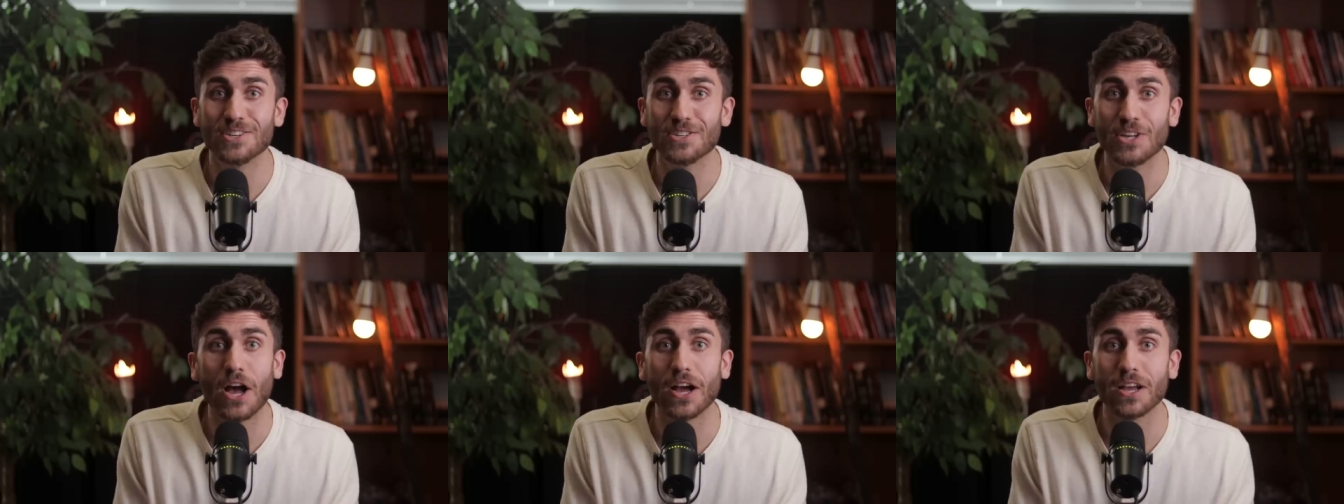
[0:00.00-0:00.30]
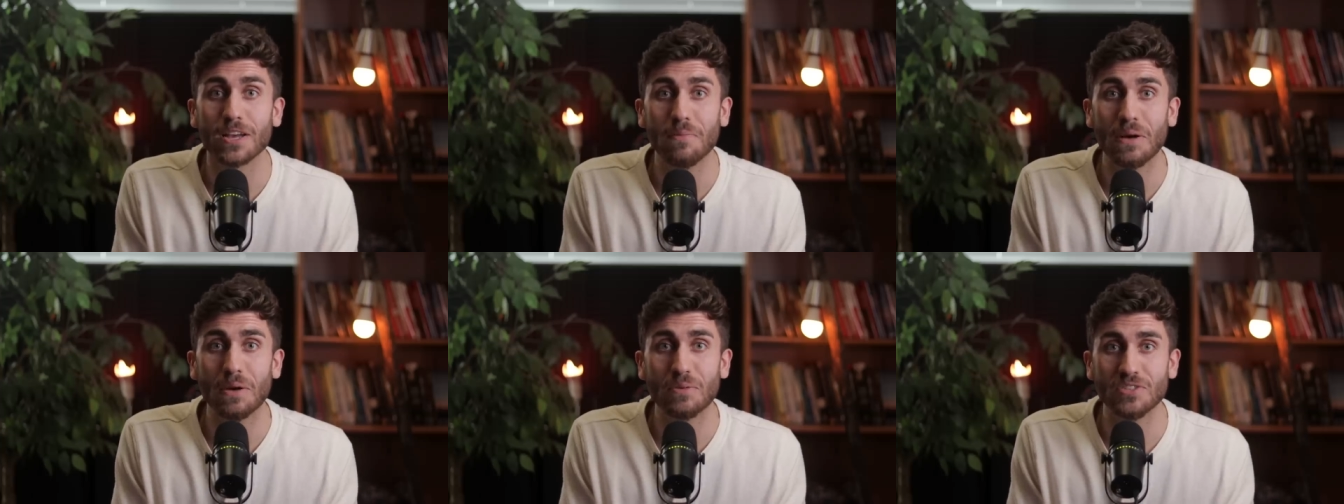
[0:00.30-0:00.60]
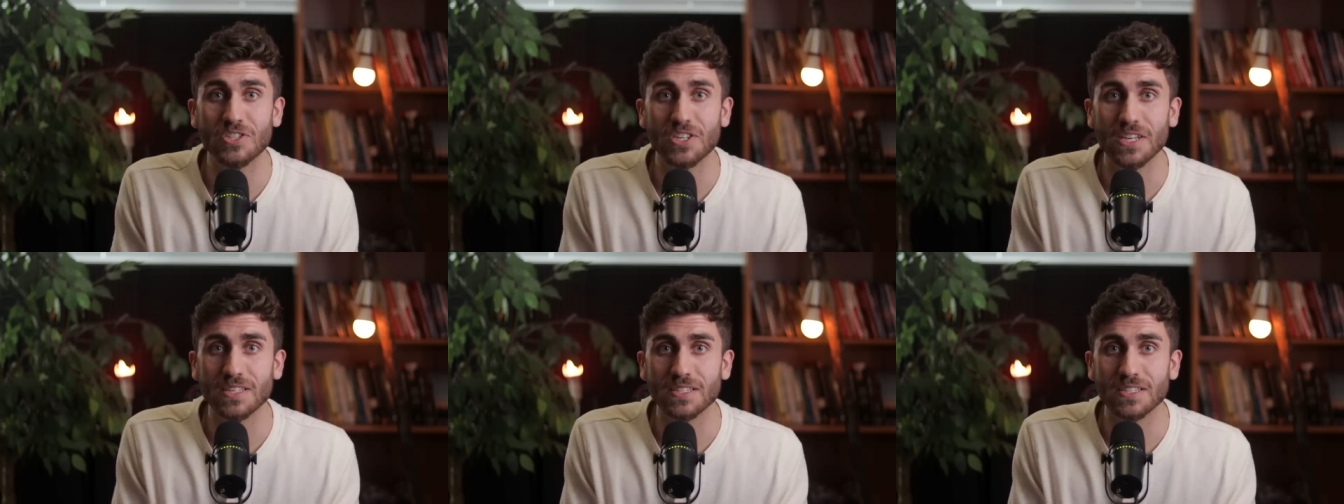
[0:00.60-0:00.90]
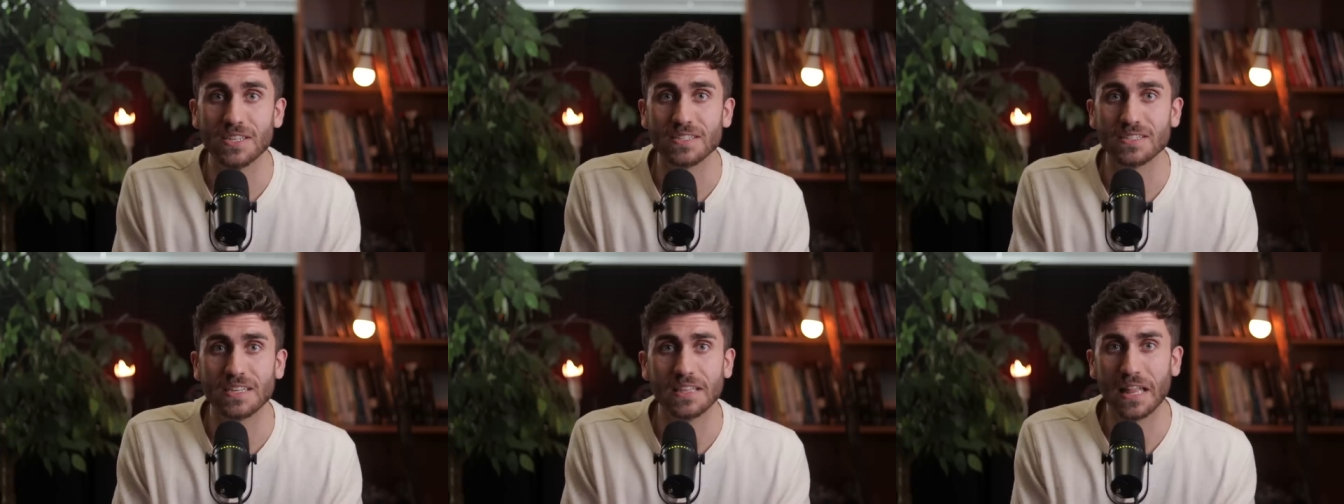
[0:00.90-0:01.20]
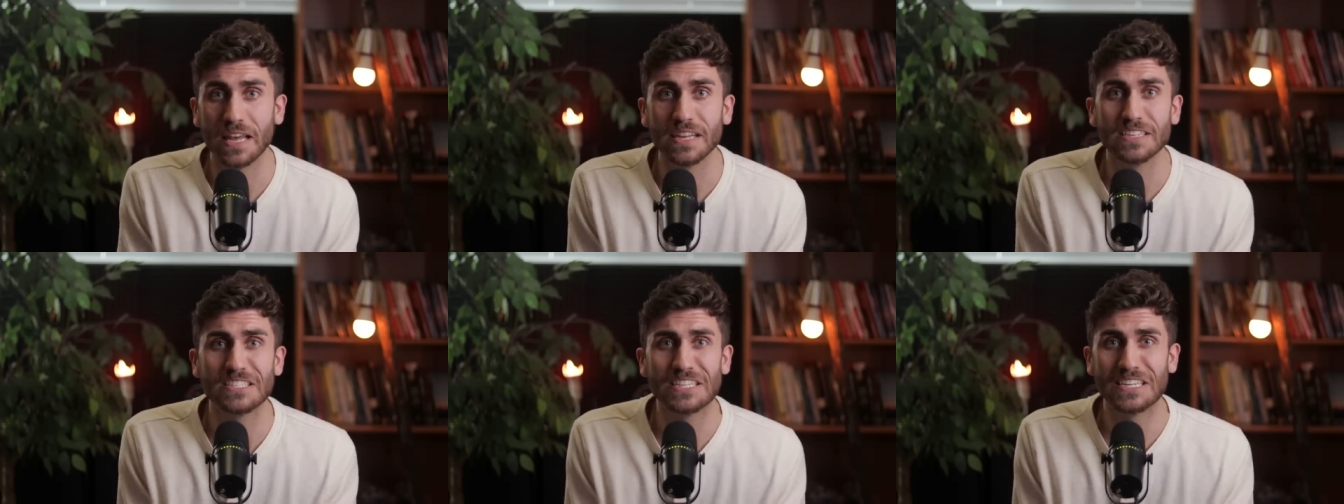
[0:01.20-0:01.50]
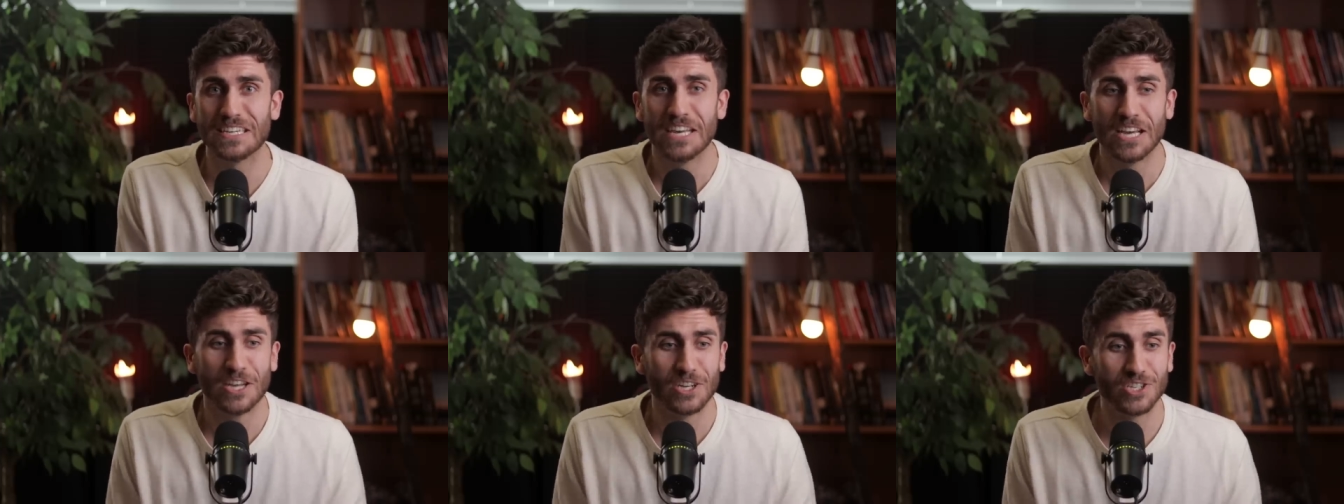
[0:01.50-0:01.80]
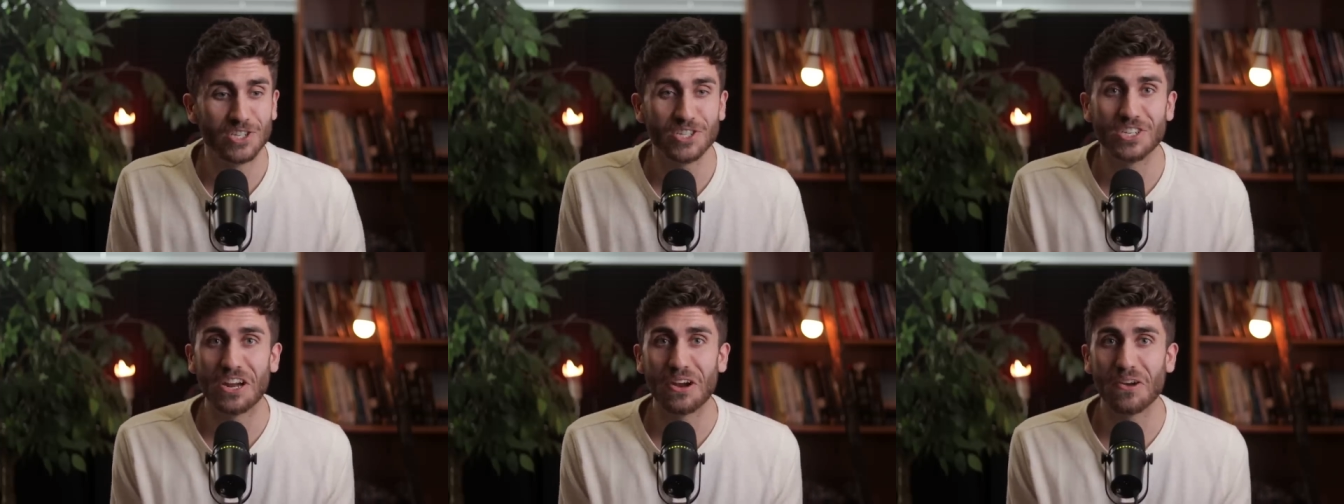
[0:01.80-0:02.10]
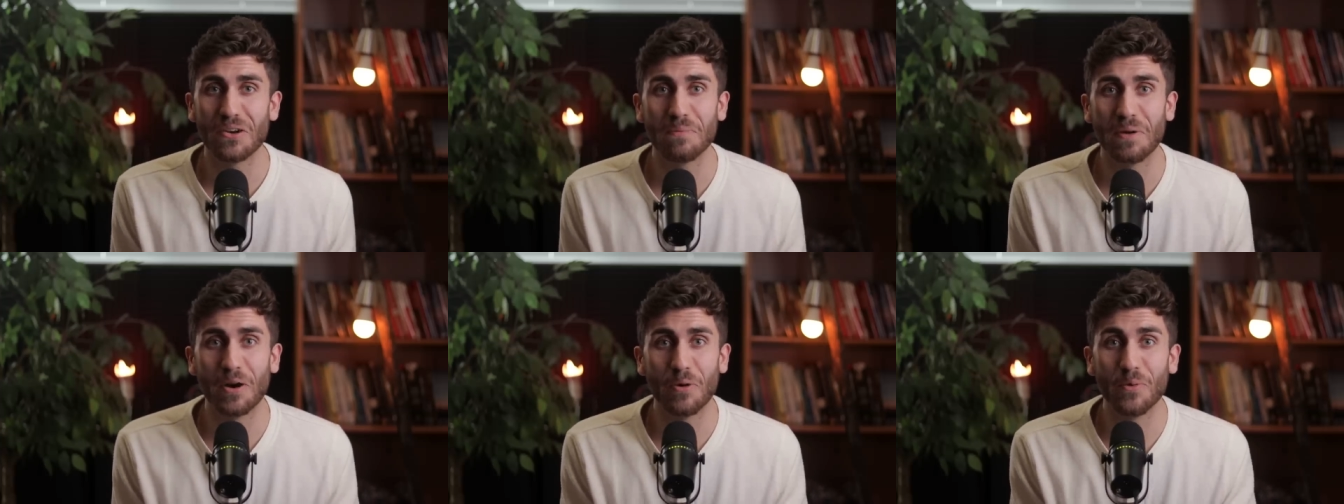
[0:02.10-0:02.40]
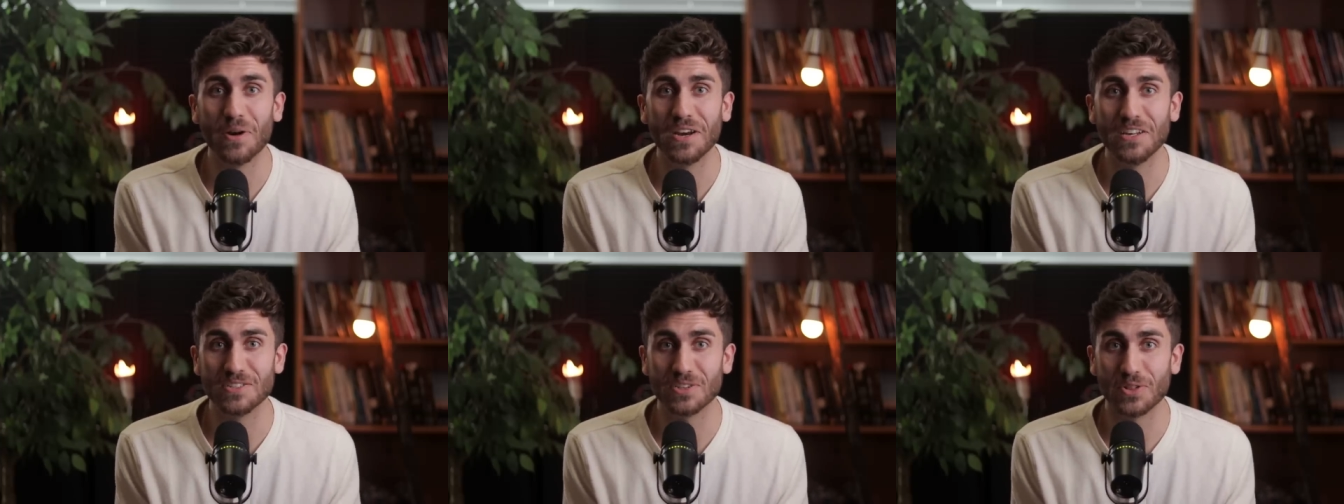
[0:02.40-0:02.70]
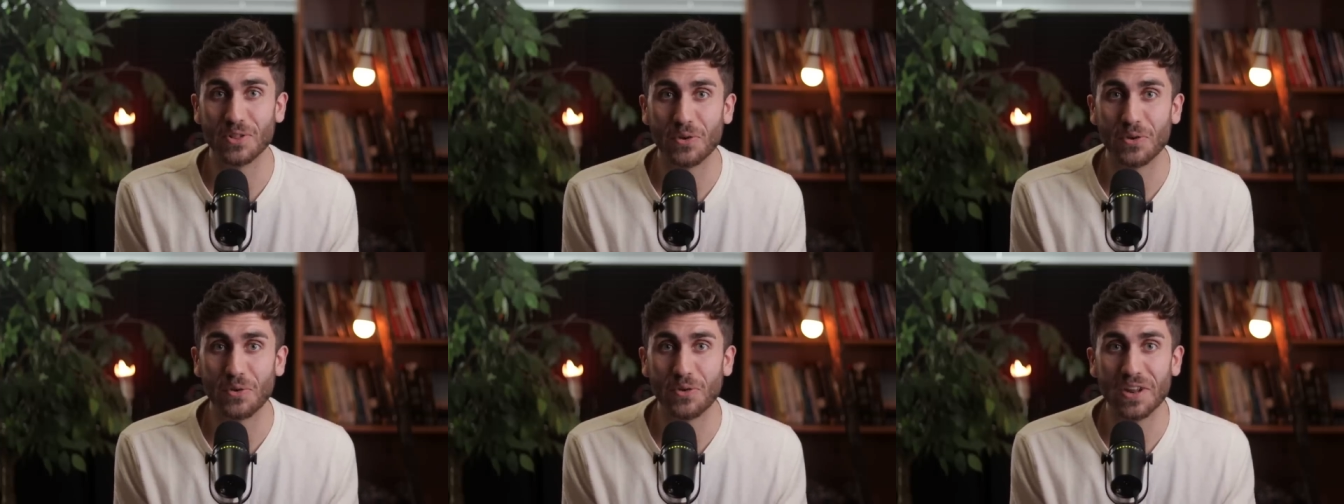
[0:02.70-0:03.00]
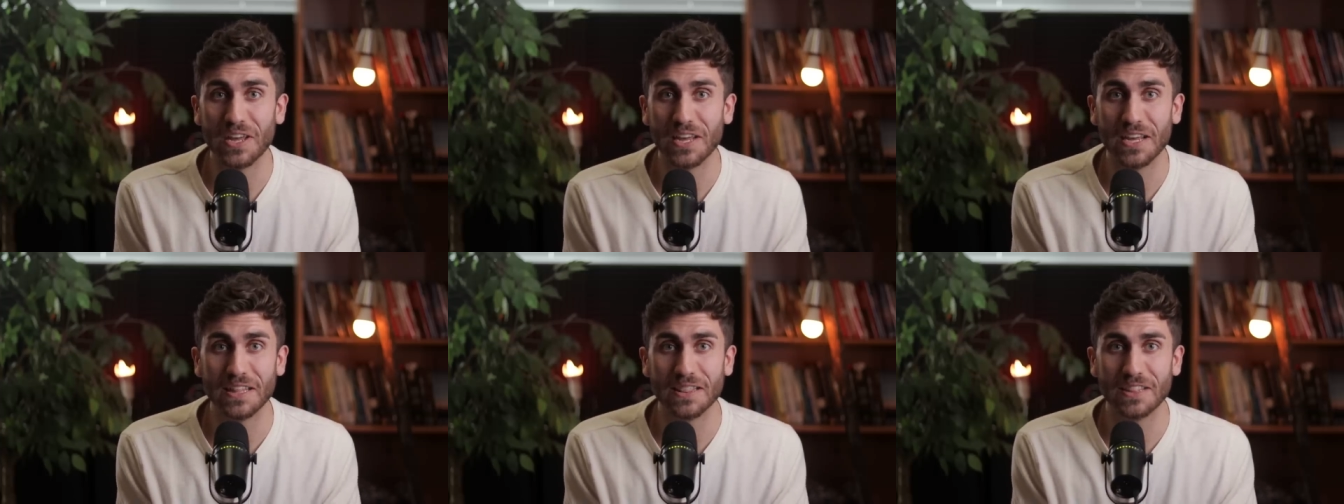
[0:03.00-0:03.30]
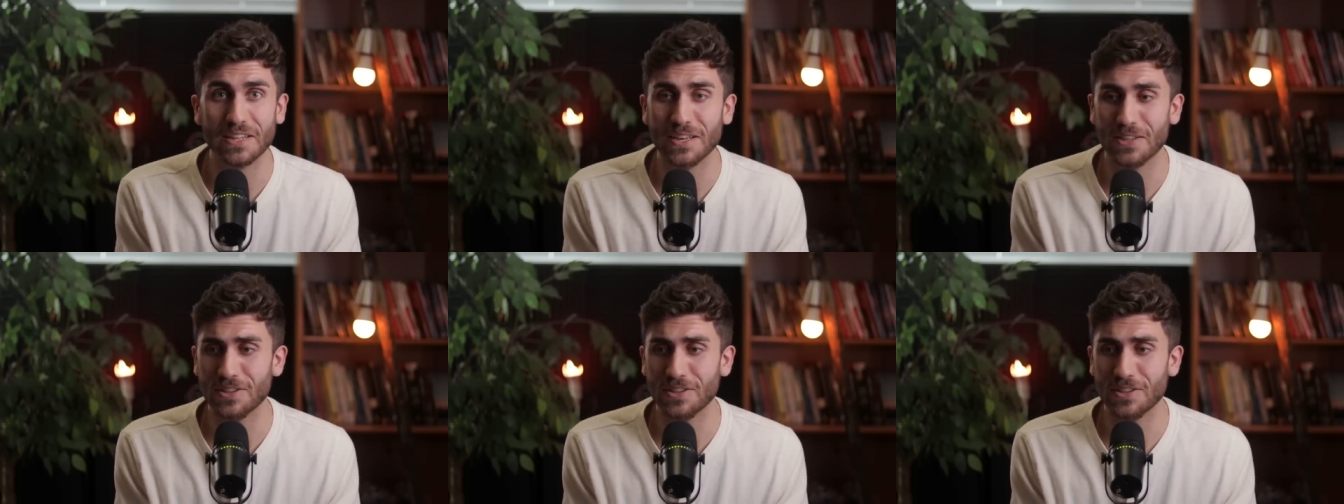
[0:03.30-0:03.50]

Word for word: to talk about Jesus and likes to share about what he's learning in,